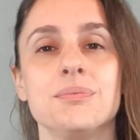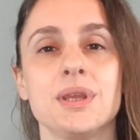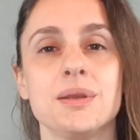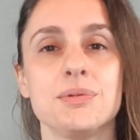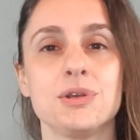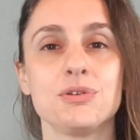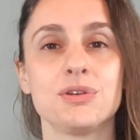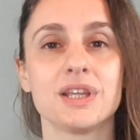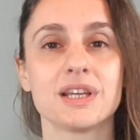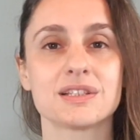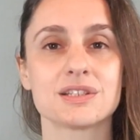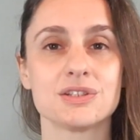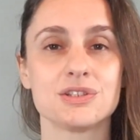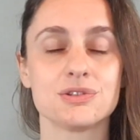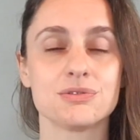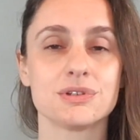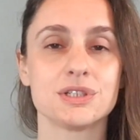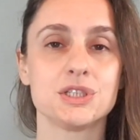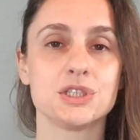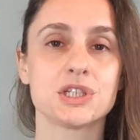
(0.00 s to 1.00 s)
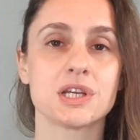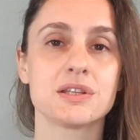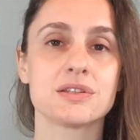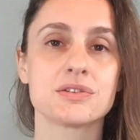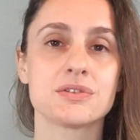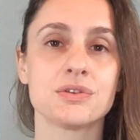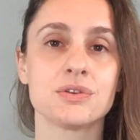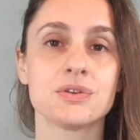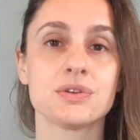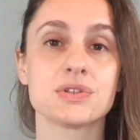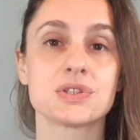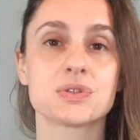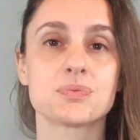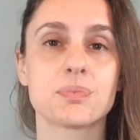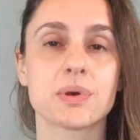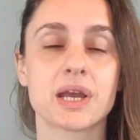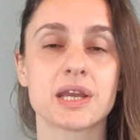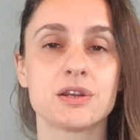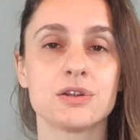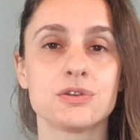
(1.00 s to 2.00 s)
Maybe you'd like to do a gentle
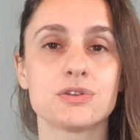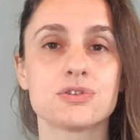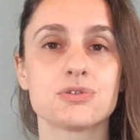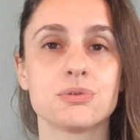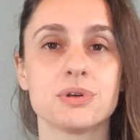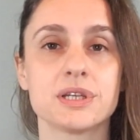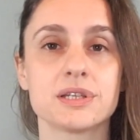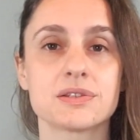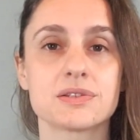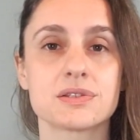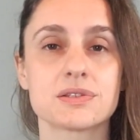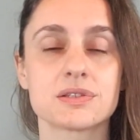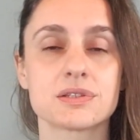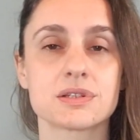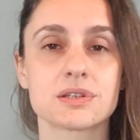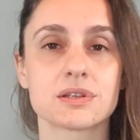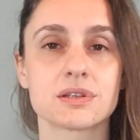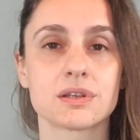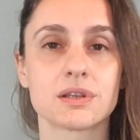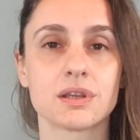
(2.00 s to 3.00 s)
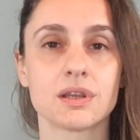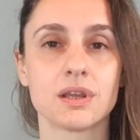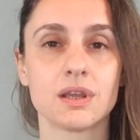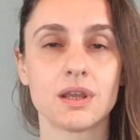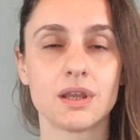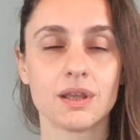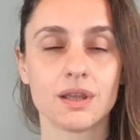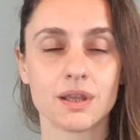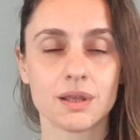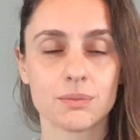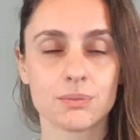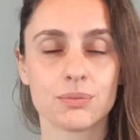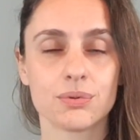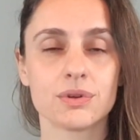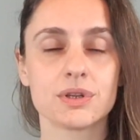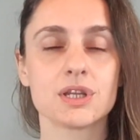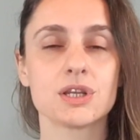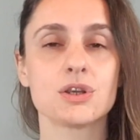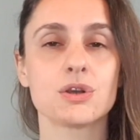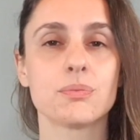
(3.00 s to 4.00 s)
spinal twist,
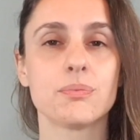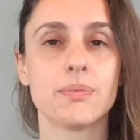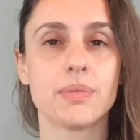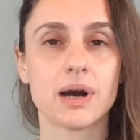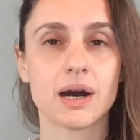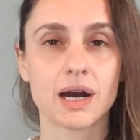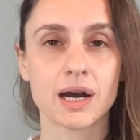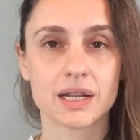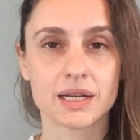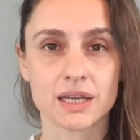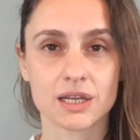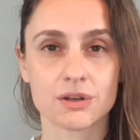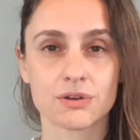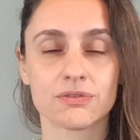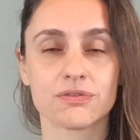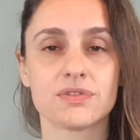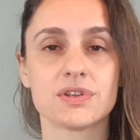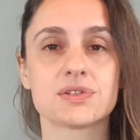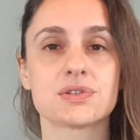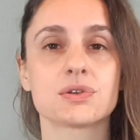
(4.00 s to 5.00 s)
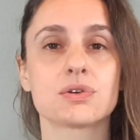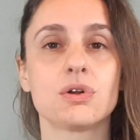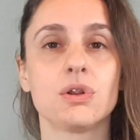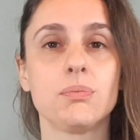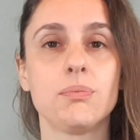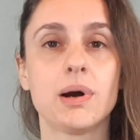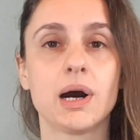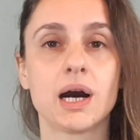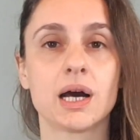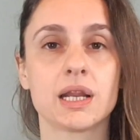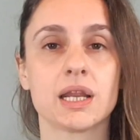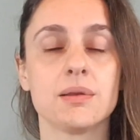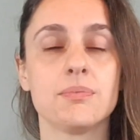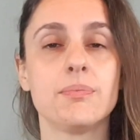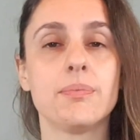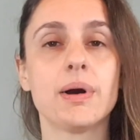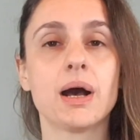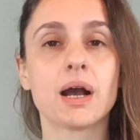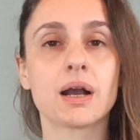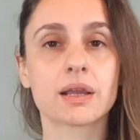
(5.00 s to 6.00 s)
bringing your body, your physical body,
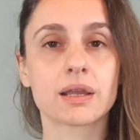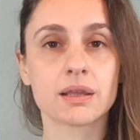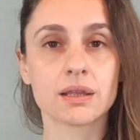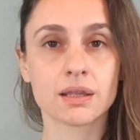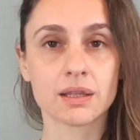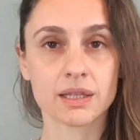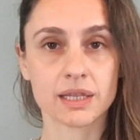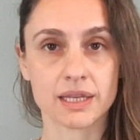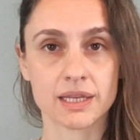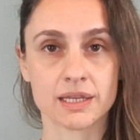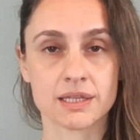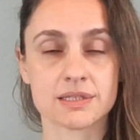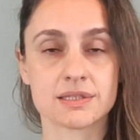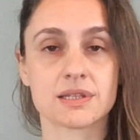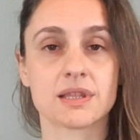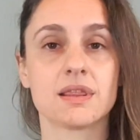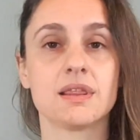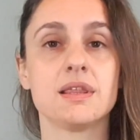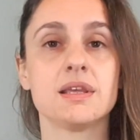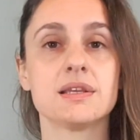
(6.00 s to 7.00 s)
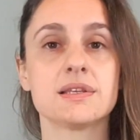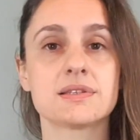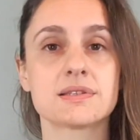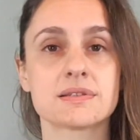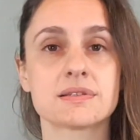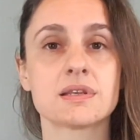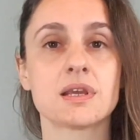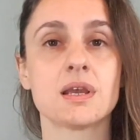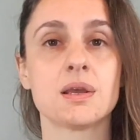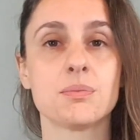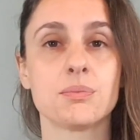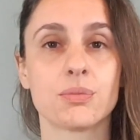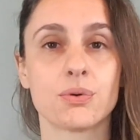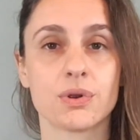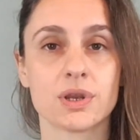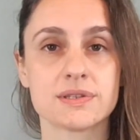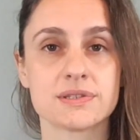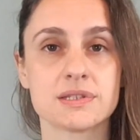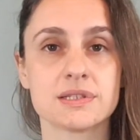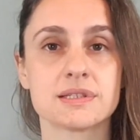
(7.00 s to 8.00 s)
back into this
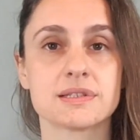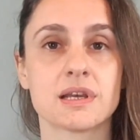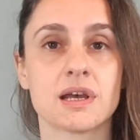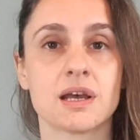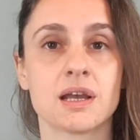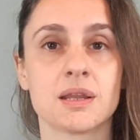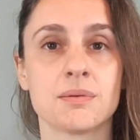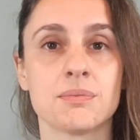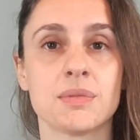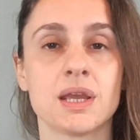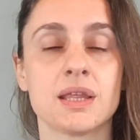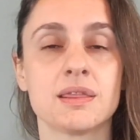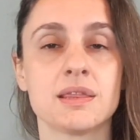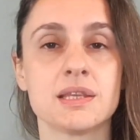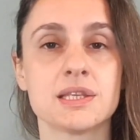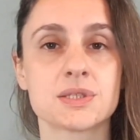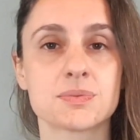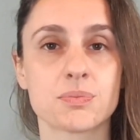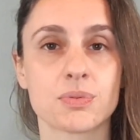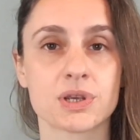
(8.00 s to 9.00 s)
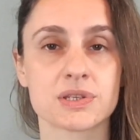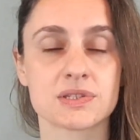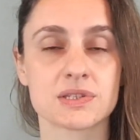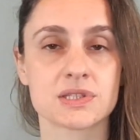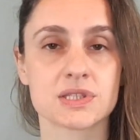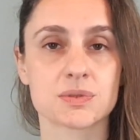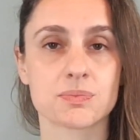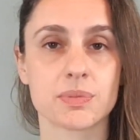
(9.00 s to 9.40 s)
present time and this present